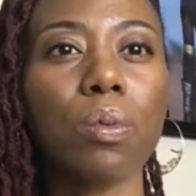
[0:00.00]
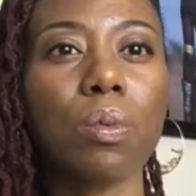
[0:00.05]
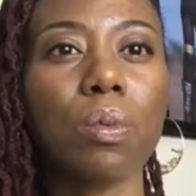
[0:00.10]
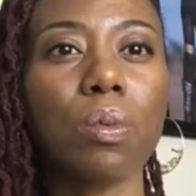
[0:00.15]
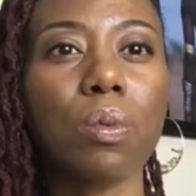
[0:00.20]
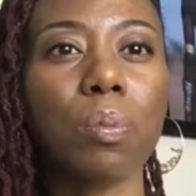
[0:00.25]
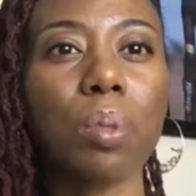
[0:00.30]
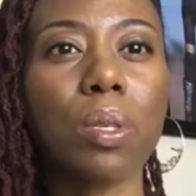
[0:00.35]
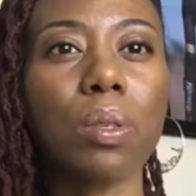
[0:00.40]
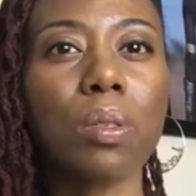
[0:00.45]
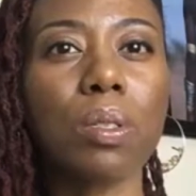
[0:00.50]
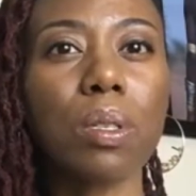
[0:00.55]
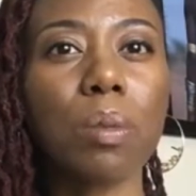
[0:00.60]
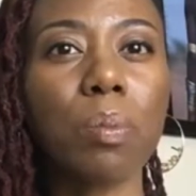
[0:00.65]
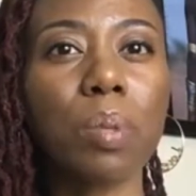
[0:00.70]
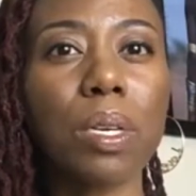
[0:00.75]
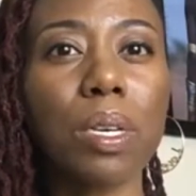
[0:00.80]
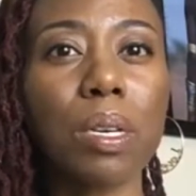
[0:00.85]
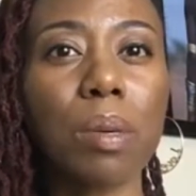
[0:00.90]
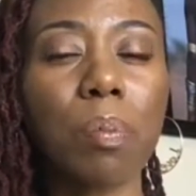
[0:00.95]
bills are
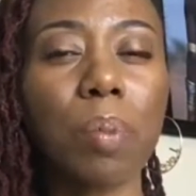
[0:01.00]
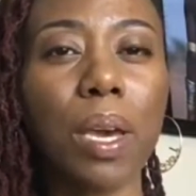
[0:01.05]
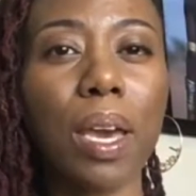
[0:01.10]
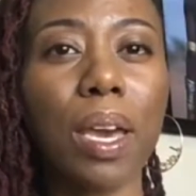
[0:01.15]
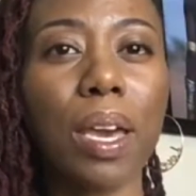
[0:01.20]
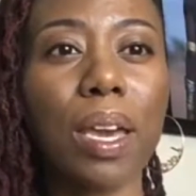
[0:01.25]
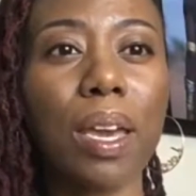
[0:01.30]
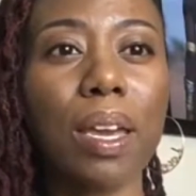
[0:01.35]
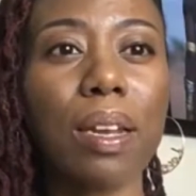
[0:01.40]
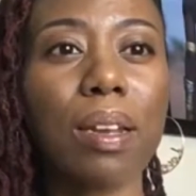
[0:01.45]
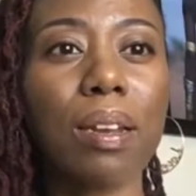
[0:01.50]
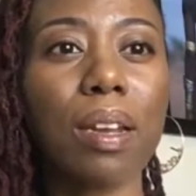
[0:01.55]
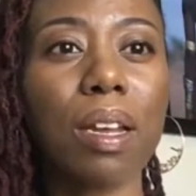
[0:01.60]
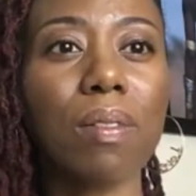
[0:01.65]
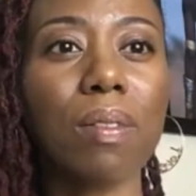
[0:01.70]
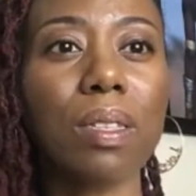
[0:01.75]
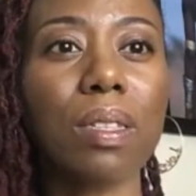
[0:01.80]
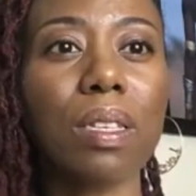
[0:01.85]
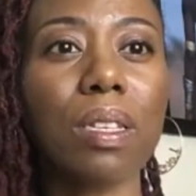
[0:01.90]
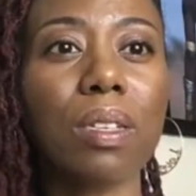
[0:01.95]
being paid and
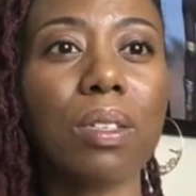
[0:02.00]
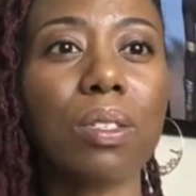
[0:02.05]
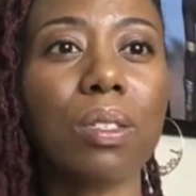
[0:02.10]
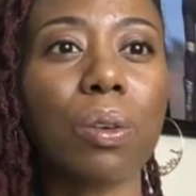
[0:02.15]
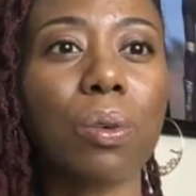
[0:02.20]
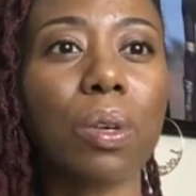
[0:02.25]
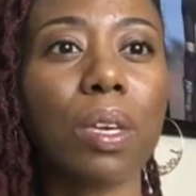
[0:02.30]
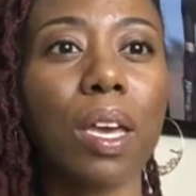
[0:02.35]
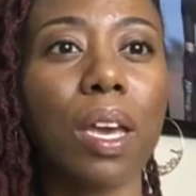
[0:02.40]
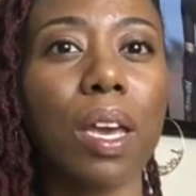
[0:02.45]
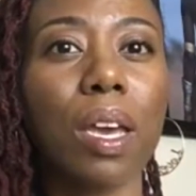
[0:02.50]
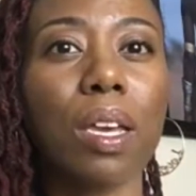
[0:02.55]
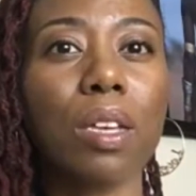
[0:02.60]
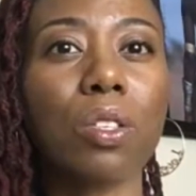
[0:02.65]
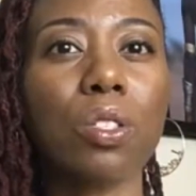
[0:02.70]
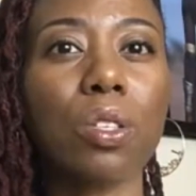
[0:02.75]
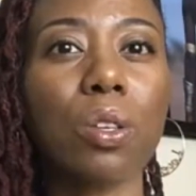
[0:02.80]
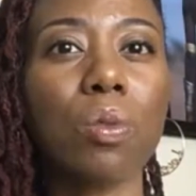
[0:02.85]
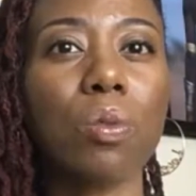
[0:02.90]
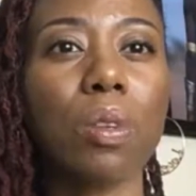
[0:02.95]
everything is okay.
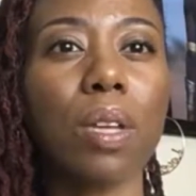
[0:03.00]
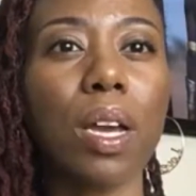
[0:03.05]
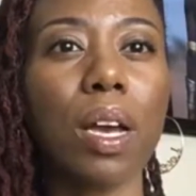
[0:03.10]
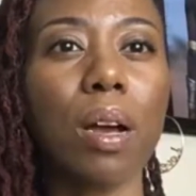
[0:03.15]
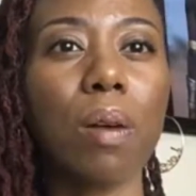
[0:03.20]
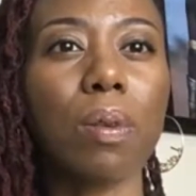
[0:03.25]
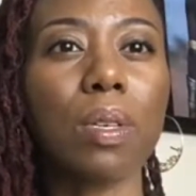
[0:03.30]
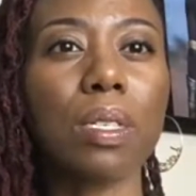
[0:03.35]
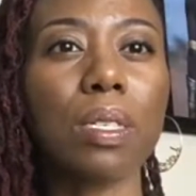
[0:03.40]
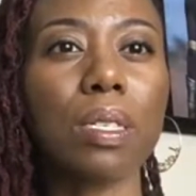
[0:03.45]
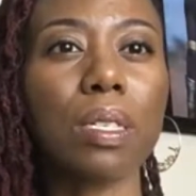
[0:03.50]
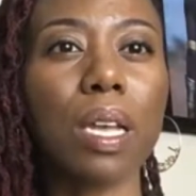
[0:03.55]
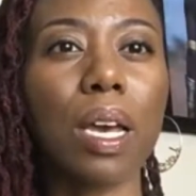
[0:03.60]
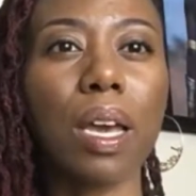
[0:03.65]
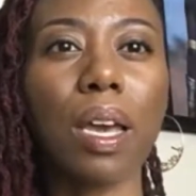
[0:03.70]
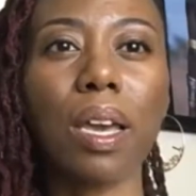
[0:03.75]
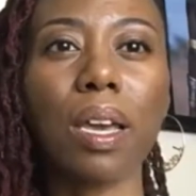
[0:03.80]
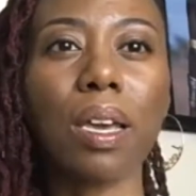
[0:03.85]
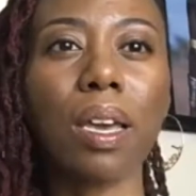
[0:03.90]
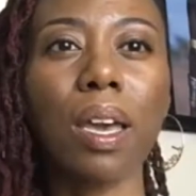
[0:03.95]
So now it's
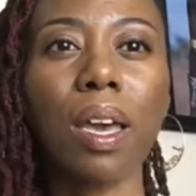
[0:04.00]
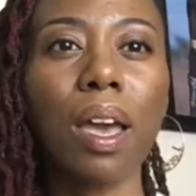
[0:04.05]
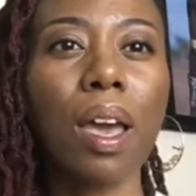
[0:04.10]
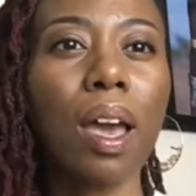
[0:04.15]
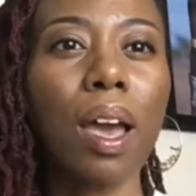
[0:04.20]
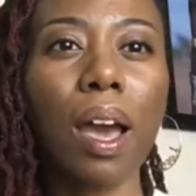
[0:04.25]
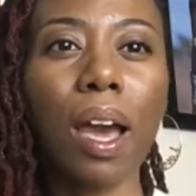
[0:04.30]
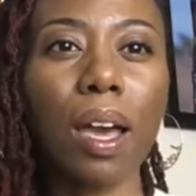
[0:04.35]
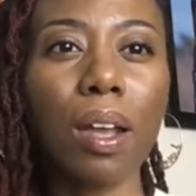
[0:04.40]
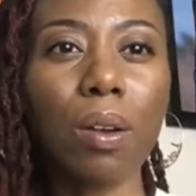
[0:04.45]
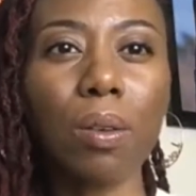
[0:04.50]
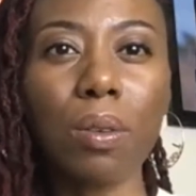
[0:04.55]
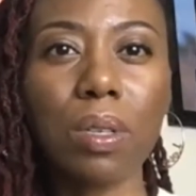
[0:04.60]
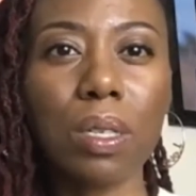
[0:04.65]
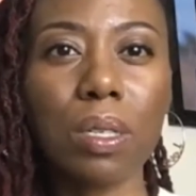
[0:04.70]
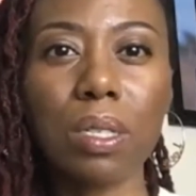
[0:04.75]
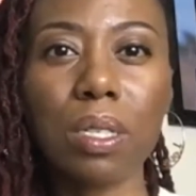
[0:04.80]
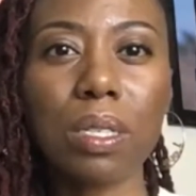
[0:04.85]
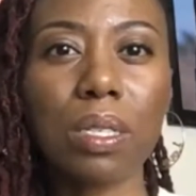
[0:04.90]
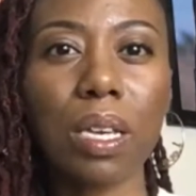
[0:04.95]
like, I don't
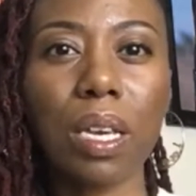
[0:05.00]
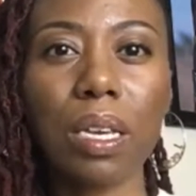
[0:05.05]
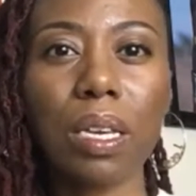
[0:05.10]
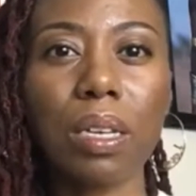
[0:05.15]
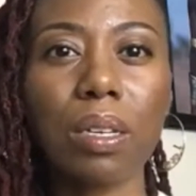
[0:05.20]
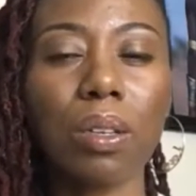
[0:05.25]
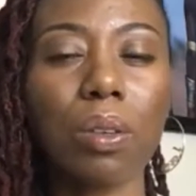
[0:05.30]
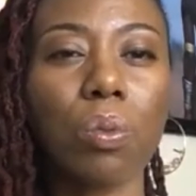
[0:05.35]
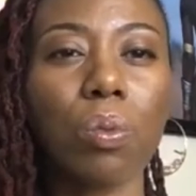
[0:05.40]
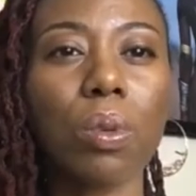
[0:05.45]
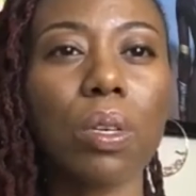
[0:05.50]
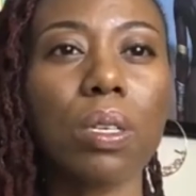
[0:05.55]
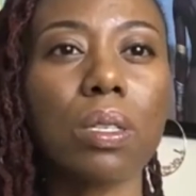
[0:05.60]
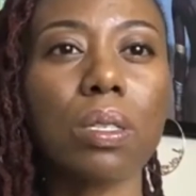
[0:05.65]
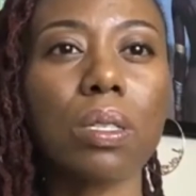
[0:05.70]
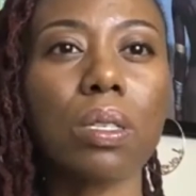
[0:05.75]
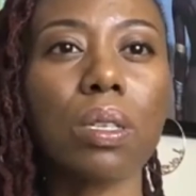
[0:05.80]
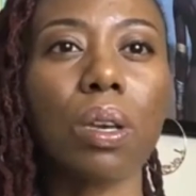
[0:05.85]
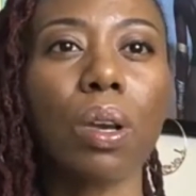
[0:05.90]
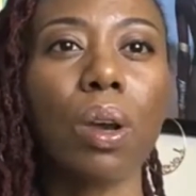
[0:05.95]
need to take any
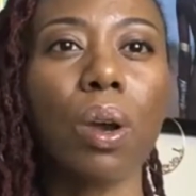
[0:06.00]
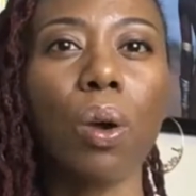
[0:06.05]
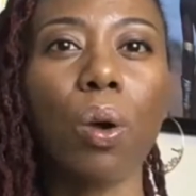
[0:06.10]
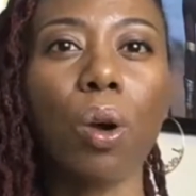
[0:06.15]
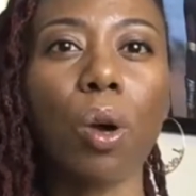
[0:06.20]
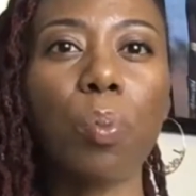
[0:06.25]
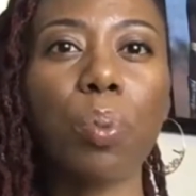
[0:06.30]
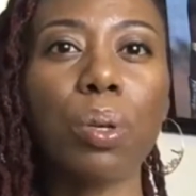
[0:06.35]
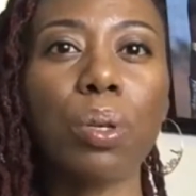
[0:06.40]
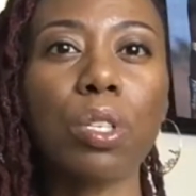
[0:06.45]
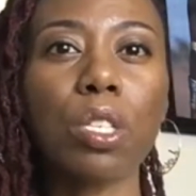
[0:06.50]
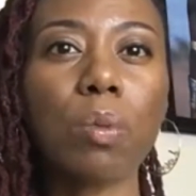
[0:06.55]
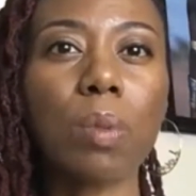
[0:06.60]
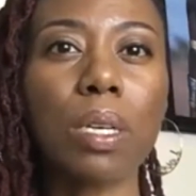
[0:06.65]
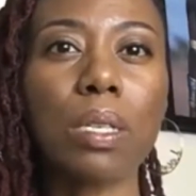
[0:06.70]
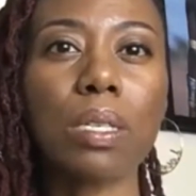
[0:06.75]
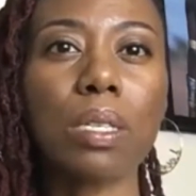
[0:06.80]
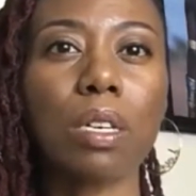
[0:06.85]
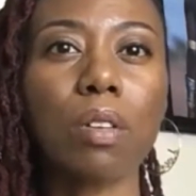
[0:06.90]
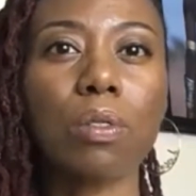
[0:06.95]
risk or push
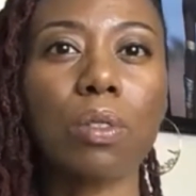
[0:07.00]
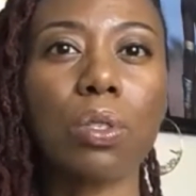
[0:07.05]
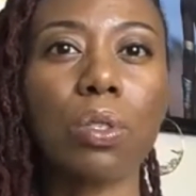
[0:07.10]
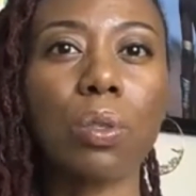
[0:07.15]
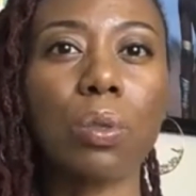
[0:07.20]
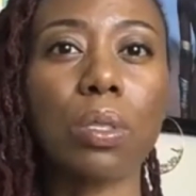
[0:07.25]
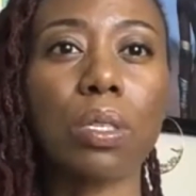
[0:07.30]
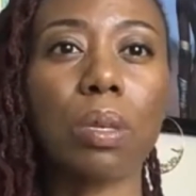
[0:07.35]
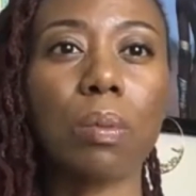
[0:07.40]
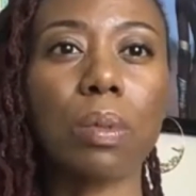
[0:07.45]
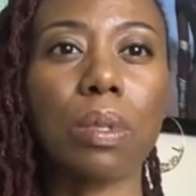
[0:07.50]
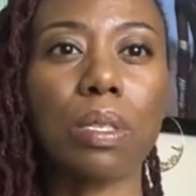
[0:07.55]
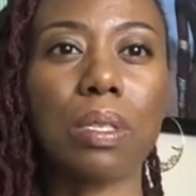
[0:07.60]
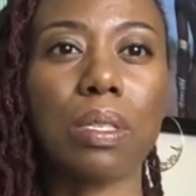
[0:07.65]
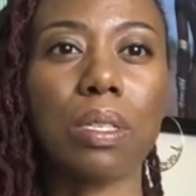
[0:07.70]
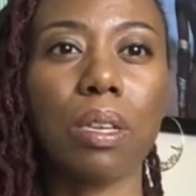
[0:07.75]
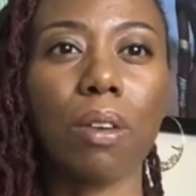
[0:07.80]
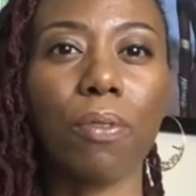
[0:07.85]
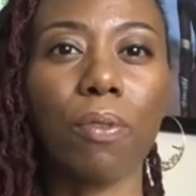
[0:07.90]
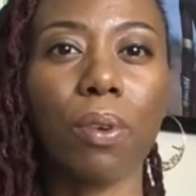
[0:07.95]
myself to do something
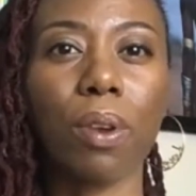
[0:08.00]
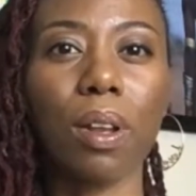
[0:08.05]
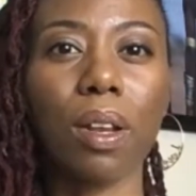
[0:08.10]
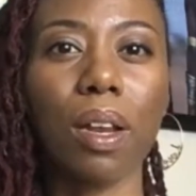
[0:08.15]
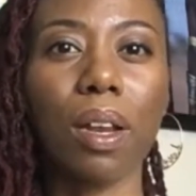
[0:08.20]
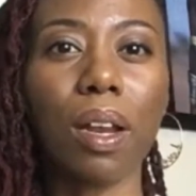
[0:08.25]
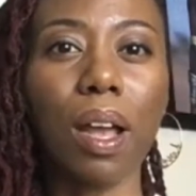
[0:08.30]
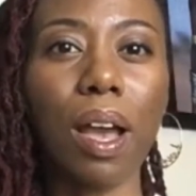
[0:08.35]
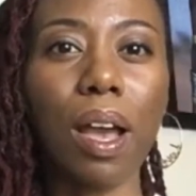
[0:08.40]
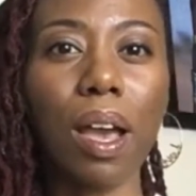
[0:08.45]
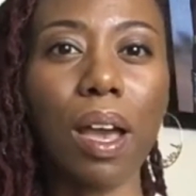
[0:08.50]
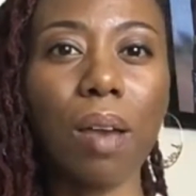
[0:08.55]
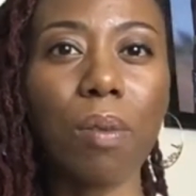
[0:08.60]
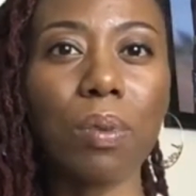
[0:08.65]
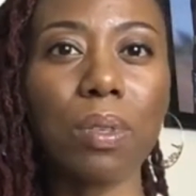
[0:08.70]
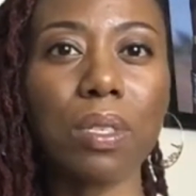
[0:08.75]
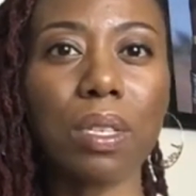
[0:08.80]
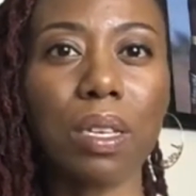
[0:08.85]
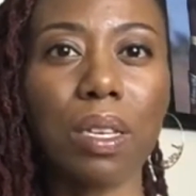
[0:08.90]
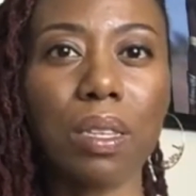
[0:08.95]
different. And I
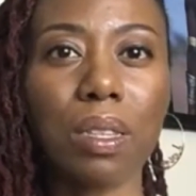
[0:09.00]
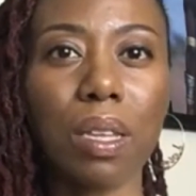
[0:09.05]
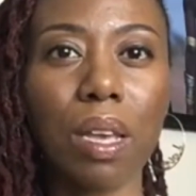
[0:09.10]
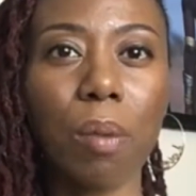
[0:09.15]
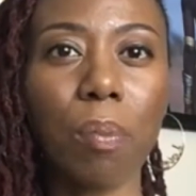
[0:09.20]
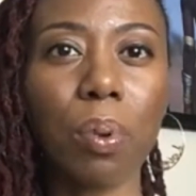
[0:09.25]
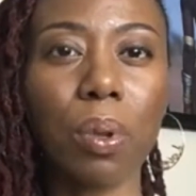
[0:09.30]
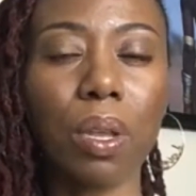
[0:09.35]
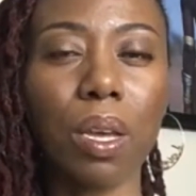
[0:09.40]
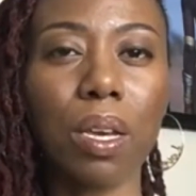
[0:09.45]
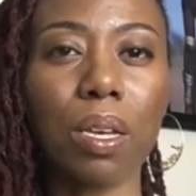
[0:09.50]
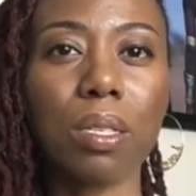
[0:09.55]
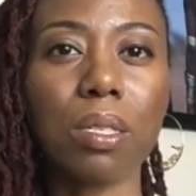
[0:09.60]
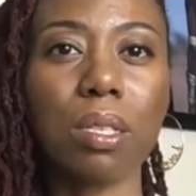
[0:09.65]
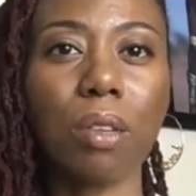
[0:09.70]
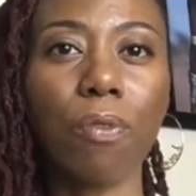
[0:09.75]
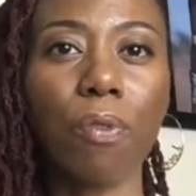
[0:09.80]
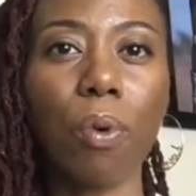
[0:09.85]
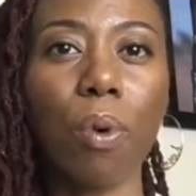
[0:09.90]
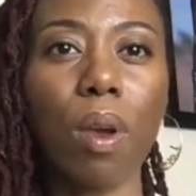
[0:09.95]
was in that
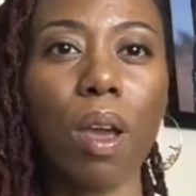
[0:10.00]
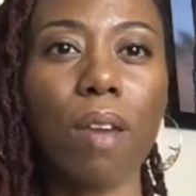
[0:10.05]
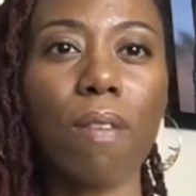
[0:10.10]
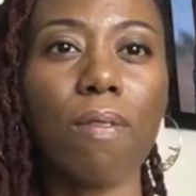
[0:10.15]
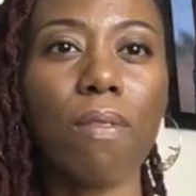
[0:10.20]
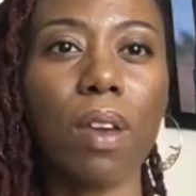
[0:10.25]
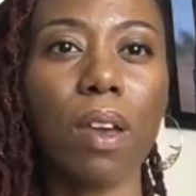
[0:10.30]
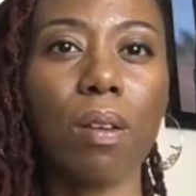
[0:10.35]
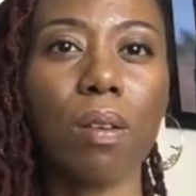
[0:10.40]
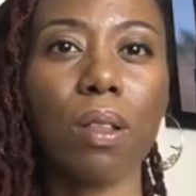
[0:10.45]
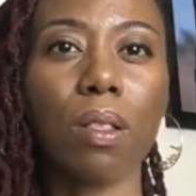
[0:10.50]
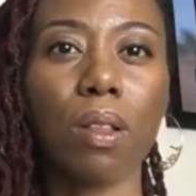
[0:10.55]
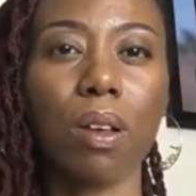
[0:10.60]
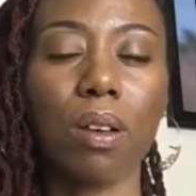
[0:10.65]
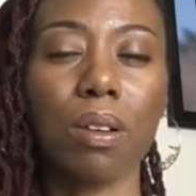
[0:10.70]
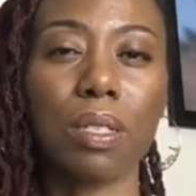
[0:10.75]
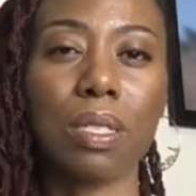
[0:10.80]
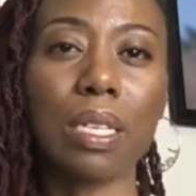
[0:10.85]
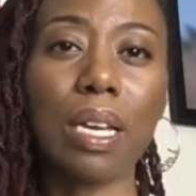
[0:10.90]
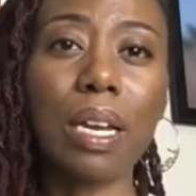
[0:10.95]
place for a very
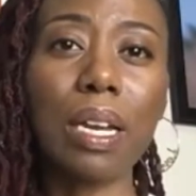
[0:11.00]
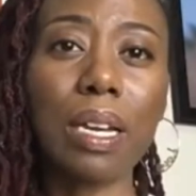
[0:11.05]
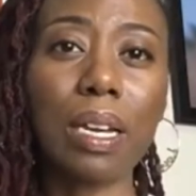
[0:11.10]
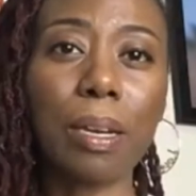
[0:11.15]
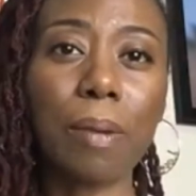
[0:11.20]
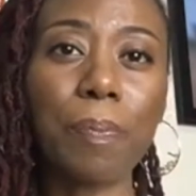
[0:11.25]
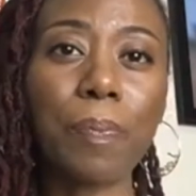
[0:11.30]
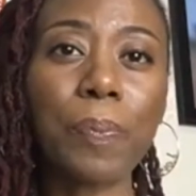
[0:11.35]
long time.